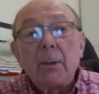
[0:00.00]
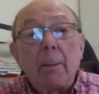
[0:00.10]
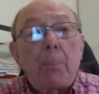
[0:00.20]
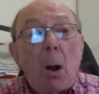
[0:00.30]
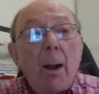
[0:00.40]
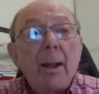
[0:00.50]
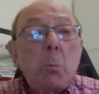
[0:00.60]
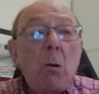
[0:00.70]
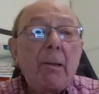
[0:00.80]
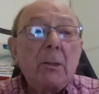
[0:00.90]
that
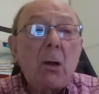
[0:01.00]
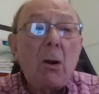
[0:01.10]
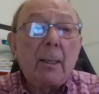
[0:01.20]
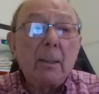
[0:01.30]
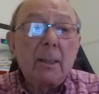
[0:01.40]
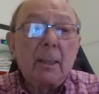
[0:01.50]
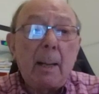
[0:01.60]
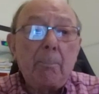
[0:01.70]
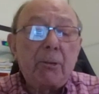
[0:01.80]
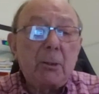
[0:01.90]
buyers were entitled to
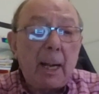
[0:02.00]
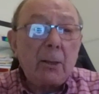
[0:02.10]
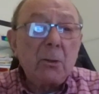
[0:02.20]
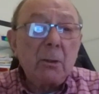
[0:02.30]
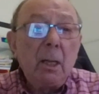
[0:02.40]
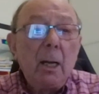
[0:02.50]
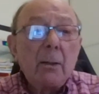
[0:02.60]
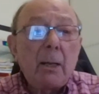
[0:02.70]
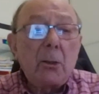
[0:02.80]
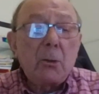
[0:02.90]
get protection.
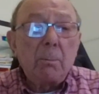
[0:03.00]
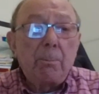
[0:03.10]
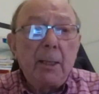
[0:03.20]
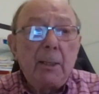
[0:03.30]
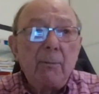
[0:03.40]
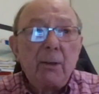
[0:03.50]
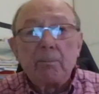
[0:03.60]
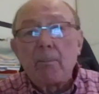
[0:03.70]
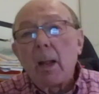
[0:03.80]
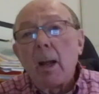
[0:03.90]
They should be
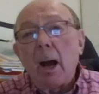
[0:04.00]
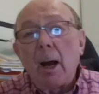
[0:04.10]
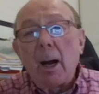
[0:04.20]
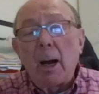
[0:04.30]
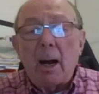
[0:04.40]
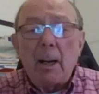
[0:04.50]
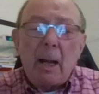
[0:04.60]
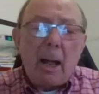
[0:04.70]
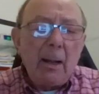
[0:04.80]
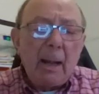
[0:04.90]
given a
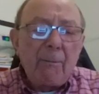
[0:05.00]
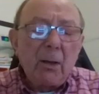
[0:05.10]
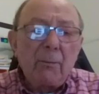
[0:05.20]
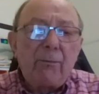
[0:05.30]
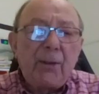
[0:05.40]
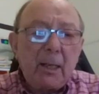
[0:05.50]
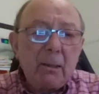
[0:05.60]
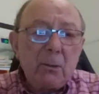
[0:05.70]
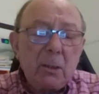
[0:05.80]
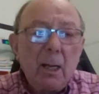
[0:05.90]
level of
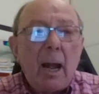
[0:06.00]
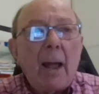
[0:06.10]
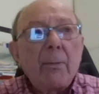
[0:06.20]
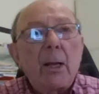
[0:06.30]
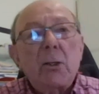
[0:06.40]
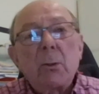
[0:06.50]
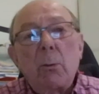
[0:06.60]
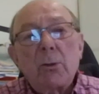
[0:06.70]
figures, and they should